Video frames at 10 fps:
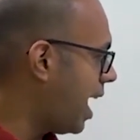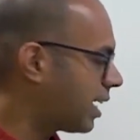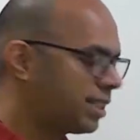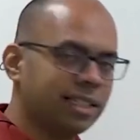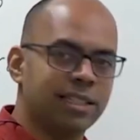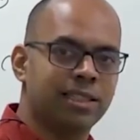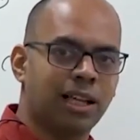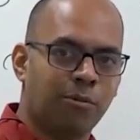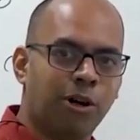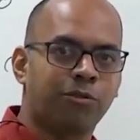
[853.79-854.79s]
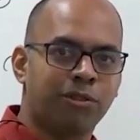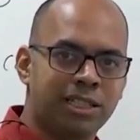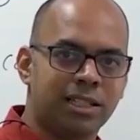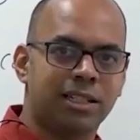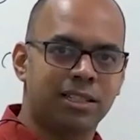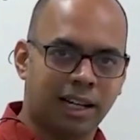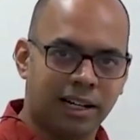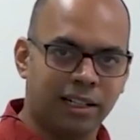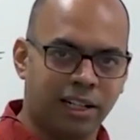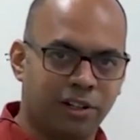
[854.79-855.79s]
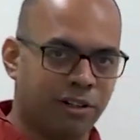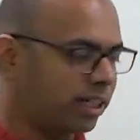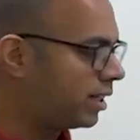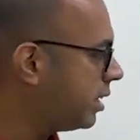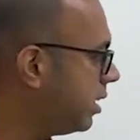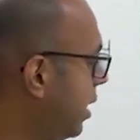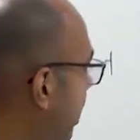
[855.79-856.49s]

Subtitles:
axis about which it is currently rotating,